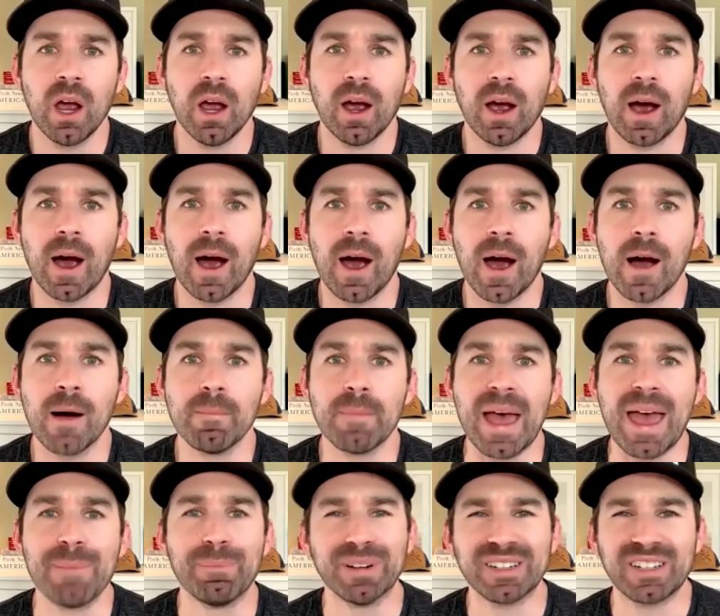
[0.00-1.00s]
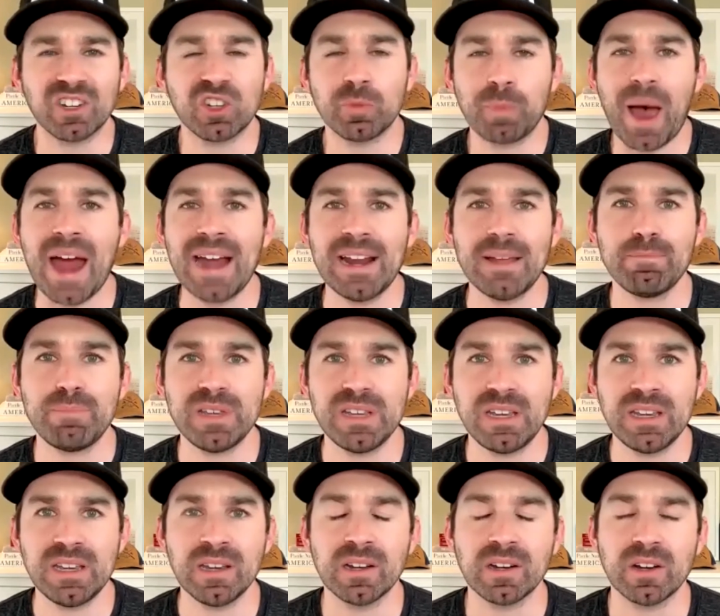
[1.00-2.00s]
Um, but despite it
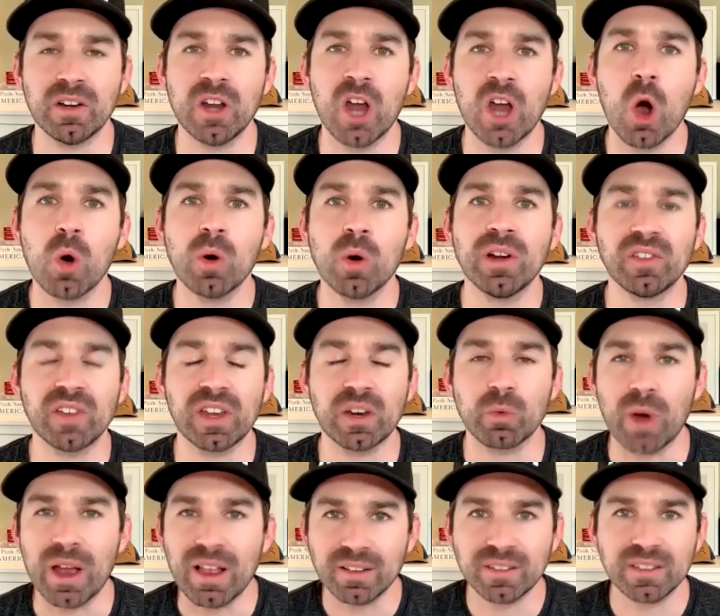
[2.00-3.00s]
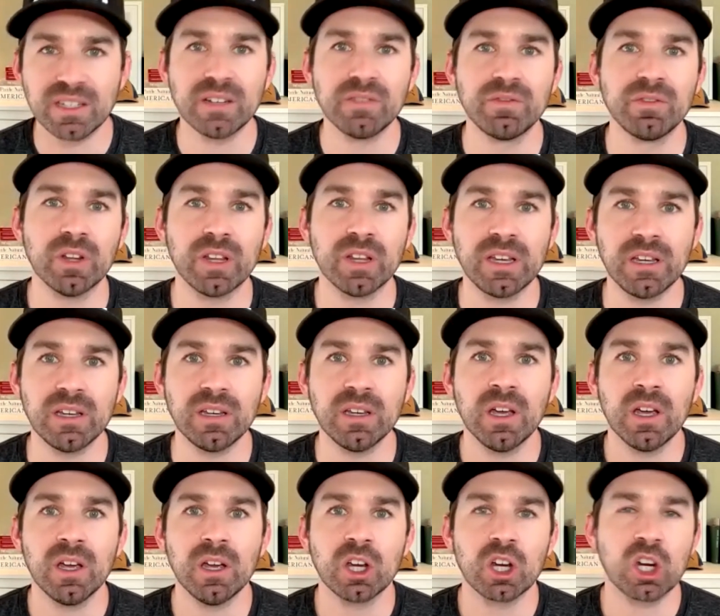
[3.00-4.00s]
being known as a relatively
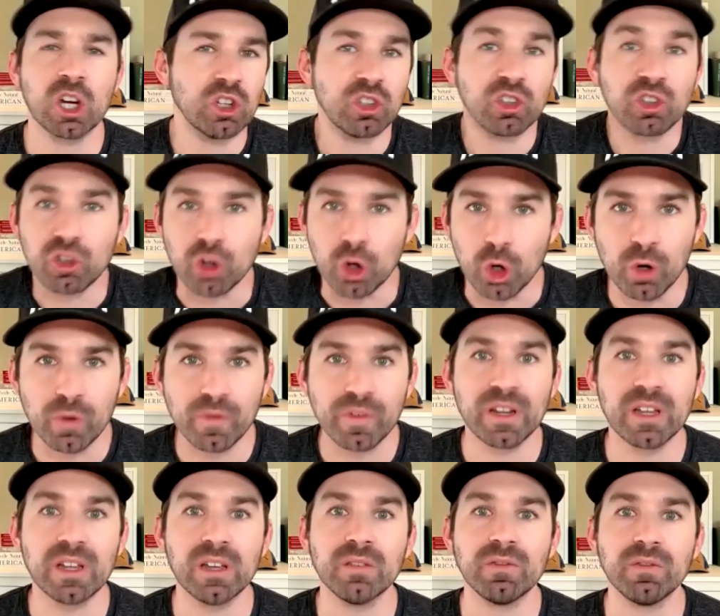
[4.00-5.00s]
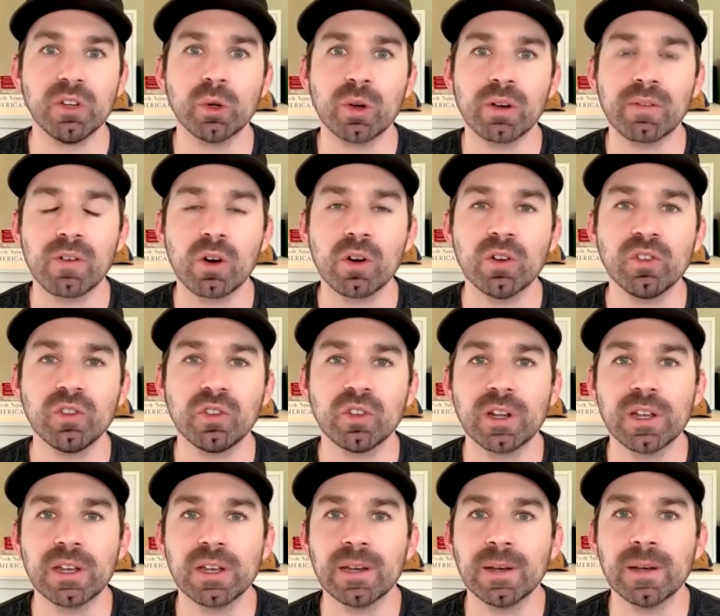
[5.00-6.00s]
conservative
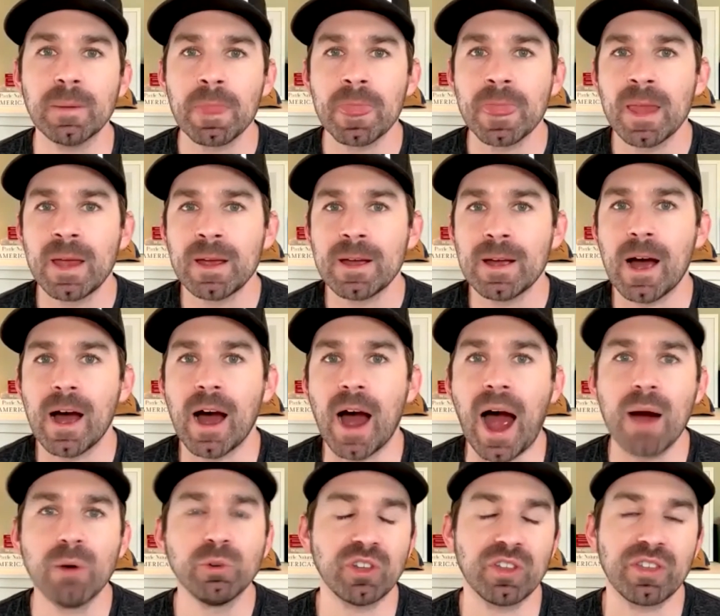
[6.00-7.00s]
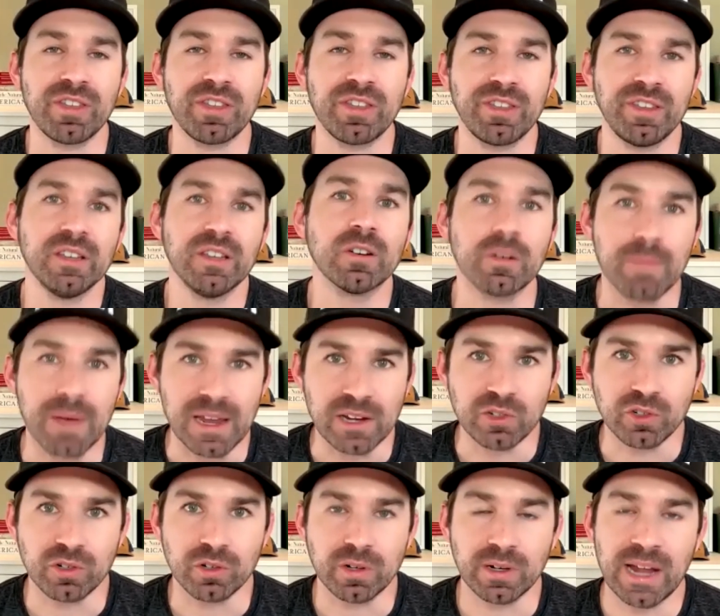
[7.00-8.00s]
university, uh, I was a theater
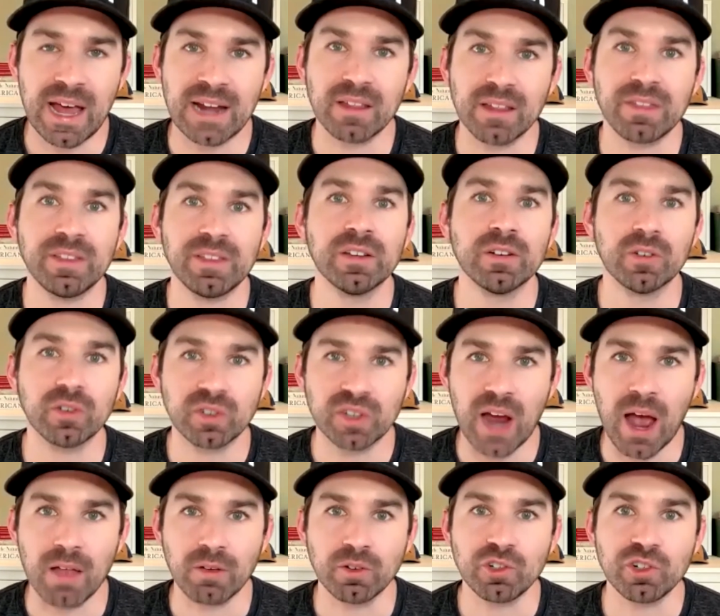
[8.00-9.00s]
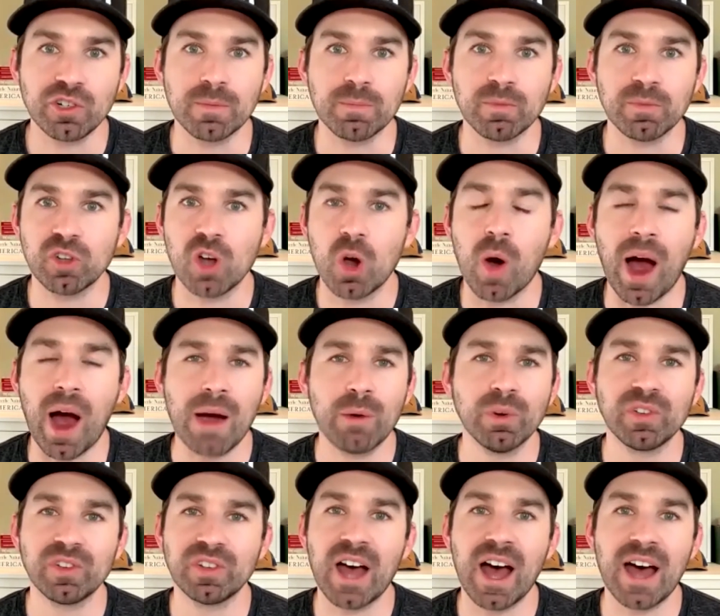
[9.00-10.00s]
major and had a theater scholarship. So I
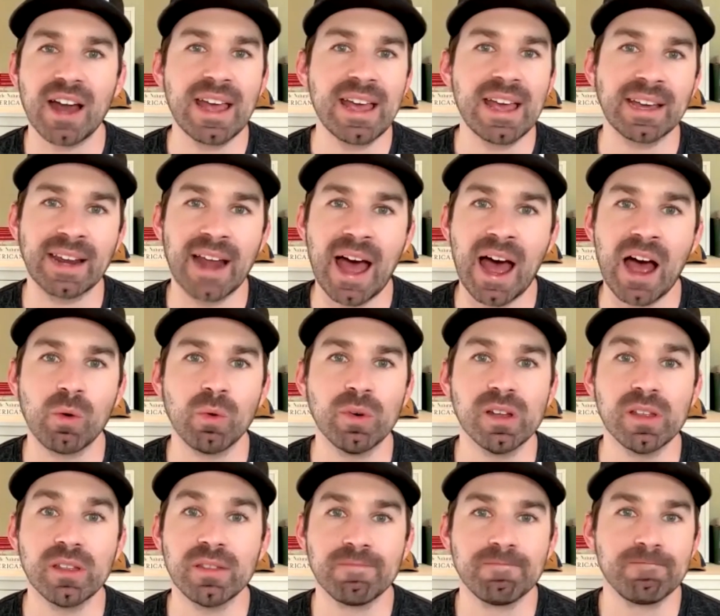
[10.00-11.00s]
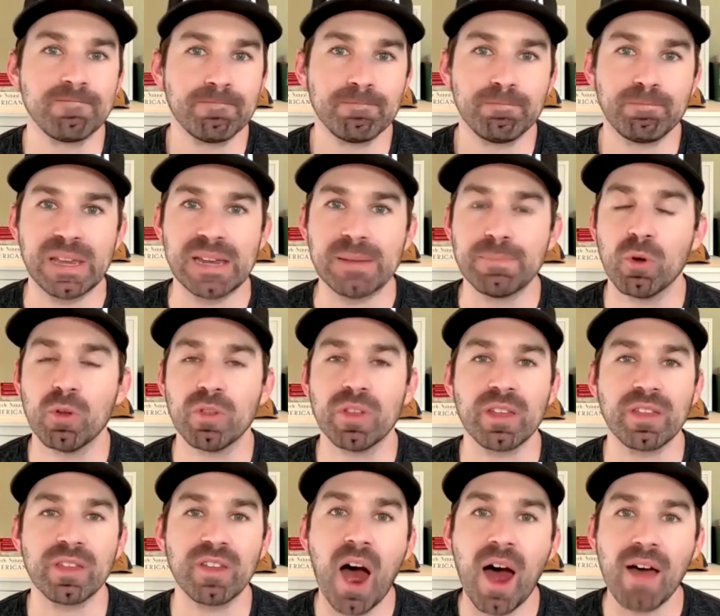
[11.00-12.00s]
was not hanging out with people
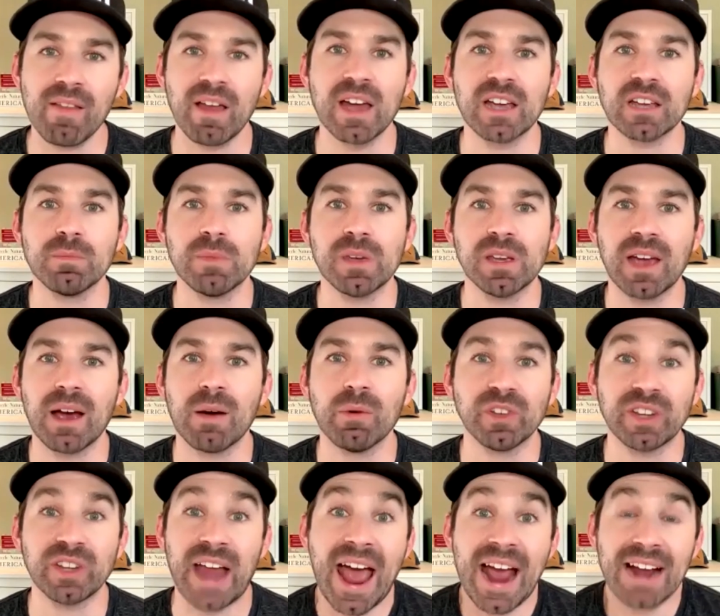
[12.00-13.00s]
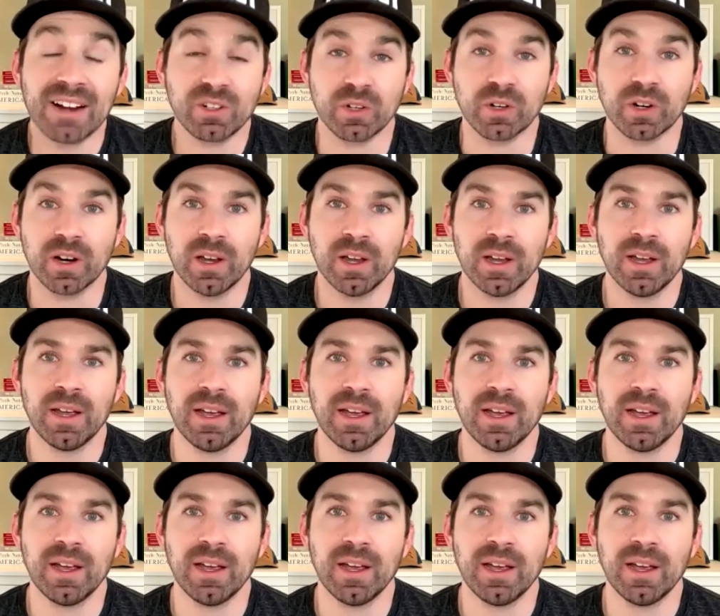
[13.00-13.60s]
that thought like me. I was an actor.